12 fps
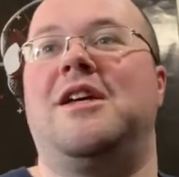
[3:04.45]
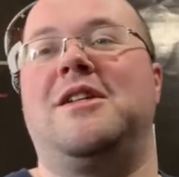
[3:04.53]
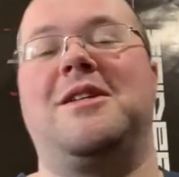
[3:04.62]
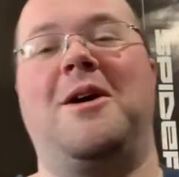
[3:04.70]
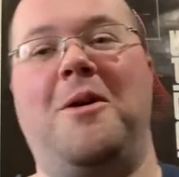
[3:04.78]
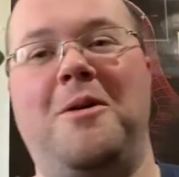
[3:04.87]

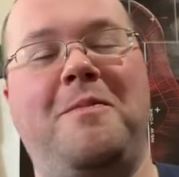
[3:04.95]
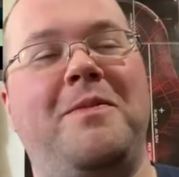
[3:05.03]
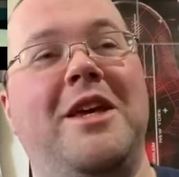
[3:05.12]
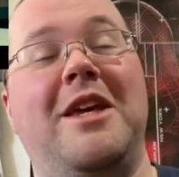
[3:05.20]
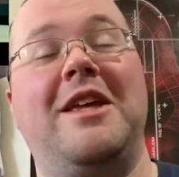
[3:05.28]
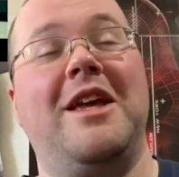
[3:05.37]
So
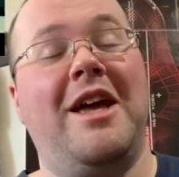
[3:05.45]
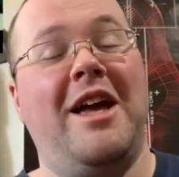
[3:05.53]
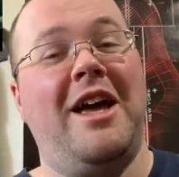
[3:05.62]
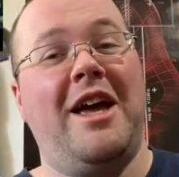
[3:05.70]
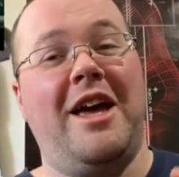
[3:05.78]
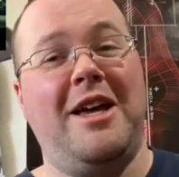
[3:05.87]
he
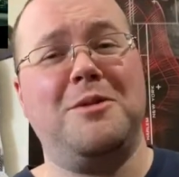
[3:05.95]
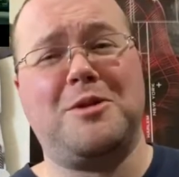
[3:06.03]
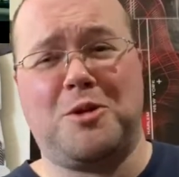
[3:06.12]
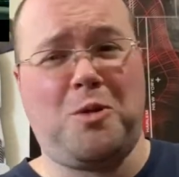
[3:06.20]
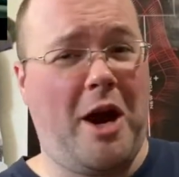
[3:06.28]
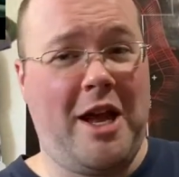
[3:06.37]
was
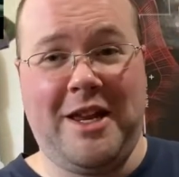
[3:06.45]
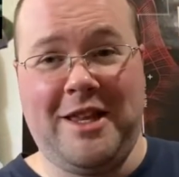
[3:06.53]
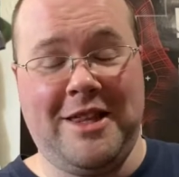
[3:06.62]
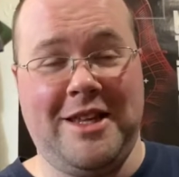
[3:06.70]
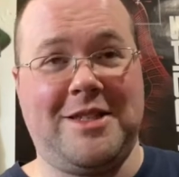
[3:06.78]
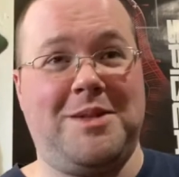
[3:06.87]
great in
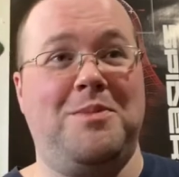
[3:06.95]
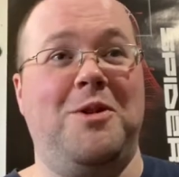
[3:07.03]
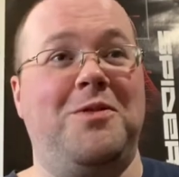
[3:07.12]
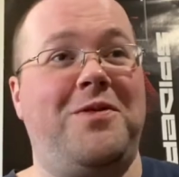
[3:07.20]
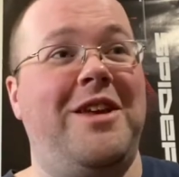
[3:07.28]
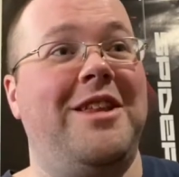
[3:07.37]
this
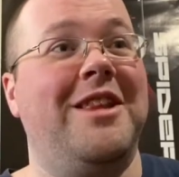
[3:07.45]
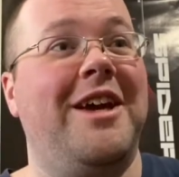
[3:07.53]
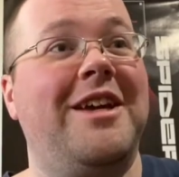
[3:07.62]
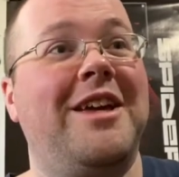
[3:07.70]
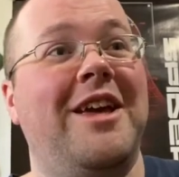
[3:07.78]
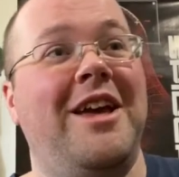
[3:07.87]
movie.
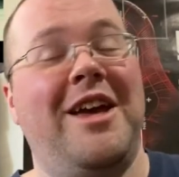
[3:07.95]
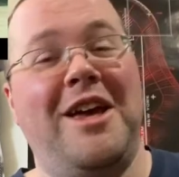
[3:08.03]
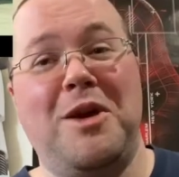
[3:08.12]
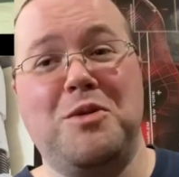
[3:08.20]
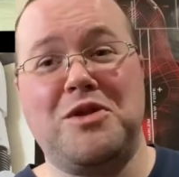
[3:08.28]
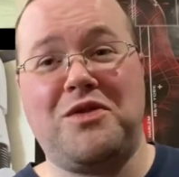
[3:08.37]
Like,
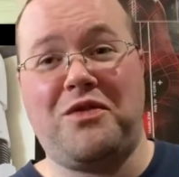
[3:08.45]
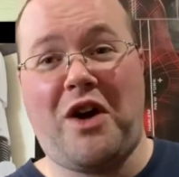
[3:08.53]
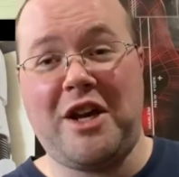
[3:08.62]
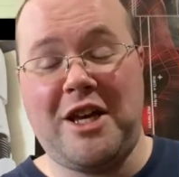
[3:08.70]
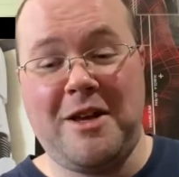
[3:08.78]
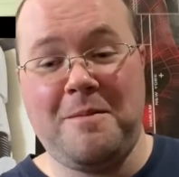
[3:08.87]
he was
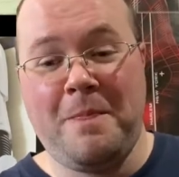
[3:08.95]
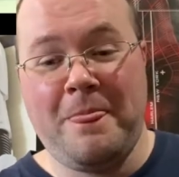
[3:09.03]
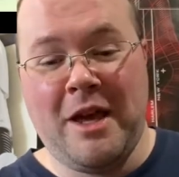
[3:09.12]
funny.